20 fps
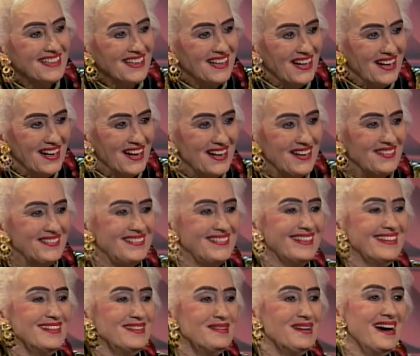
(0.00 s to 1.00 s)
love.
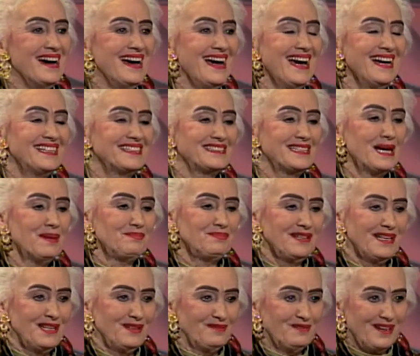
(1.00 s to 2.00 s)

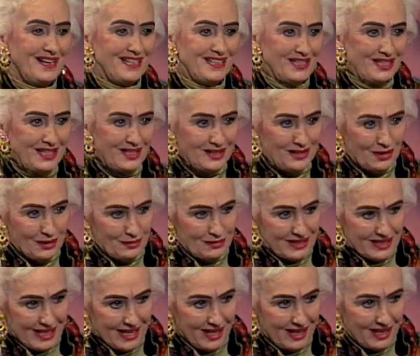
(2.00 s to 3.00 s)
Accepting what you
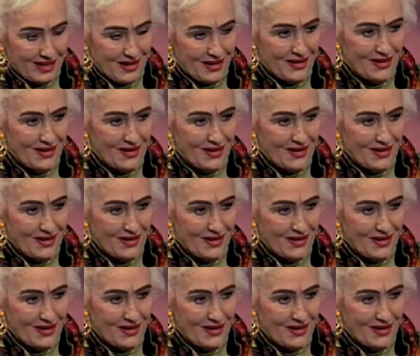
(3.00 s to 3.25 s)
tell